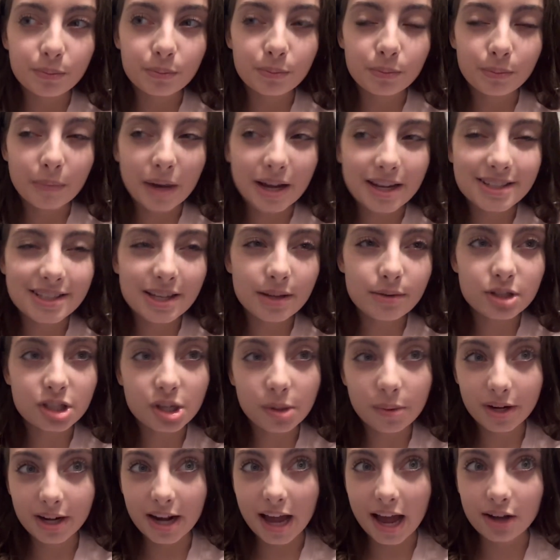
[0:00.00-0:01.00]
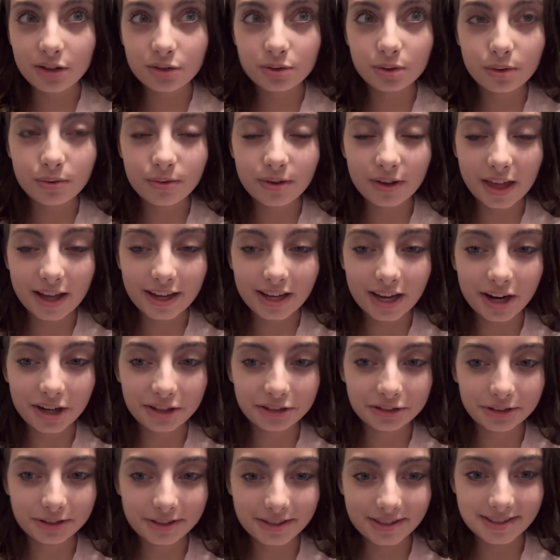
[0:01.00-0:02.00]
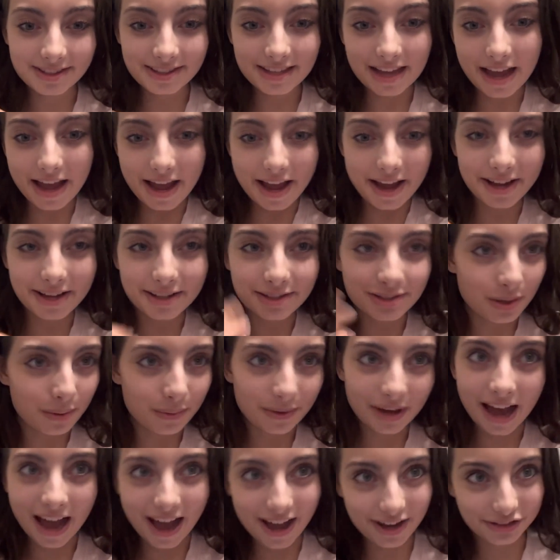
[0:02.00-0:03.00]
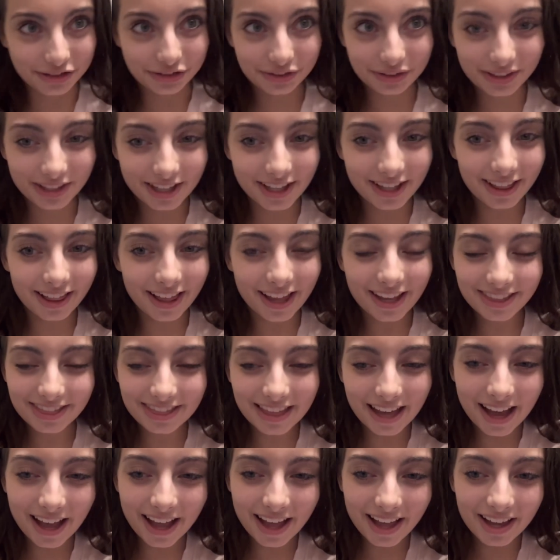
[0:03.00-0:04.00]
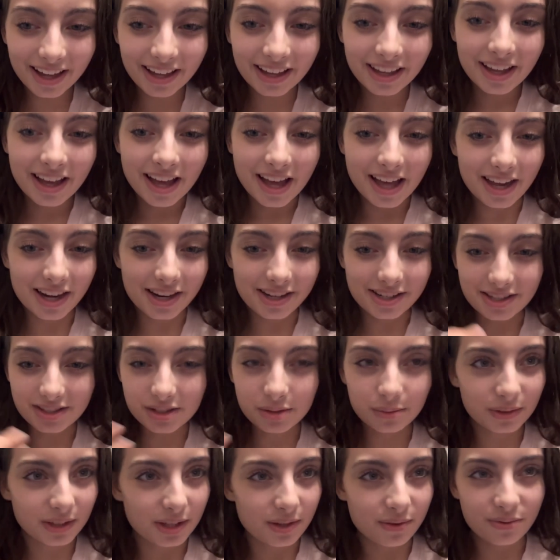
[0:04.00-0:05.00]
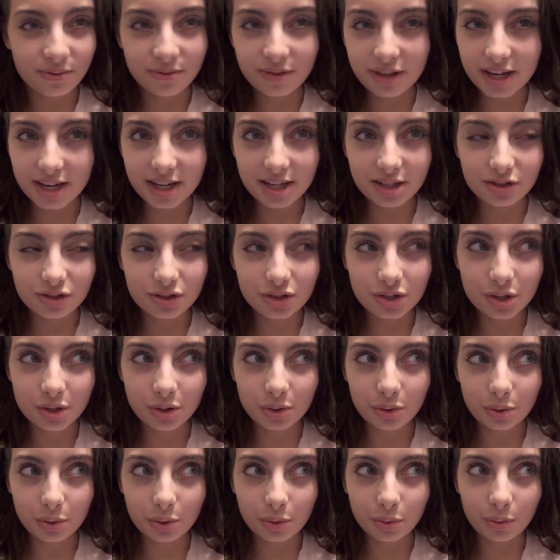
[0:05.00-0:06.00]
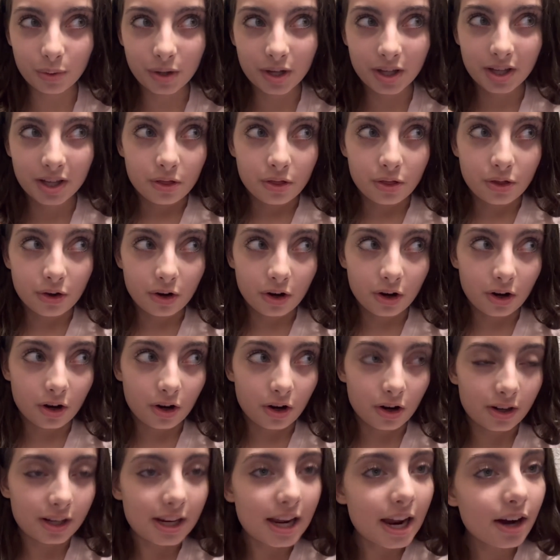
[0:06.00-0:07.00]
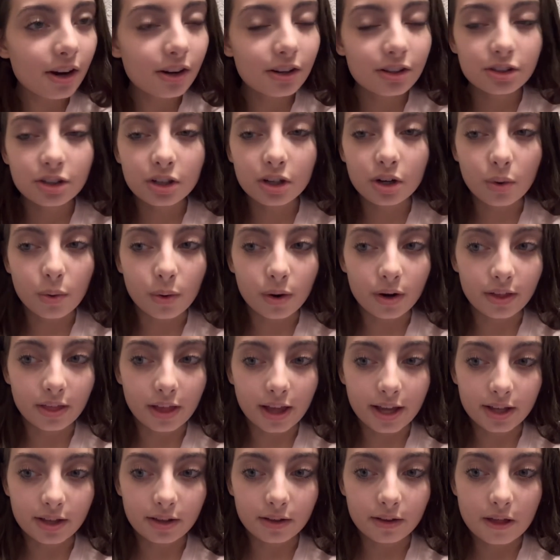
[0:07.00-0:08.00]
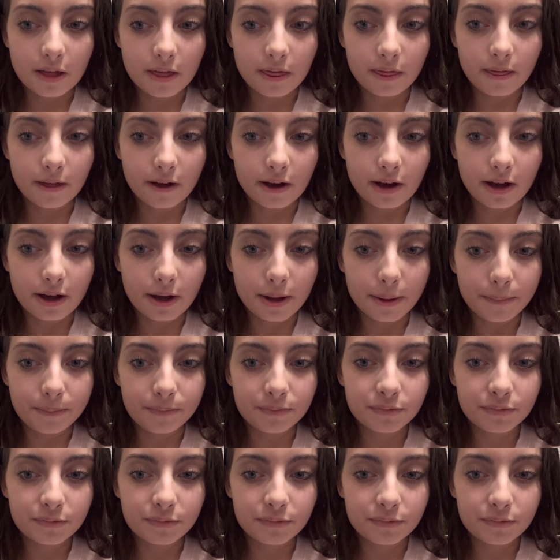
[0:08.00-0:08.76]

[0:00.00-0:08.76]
might sound so unnatural for that character to say so casually like that. And it doesn't really fit into their character or like the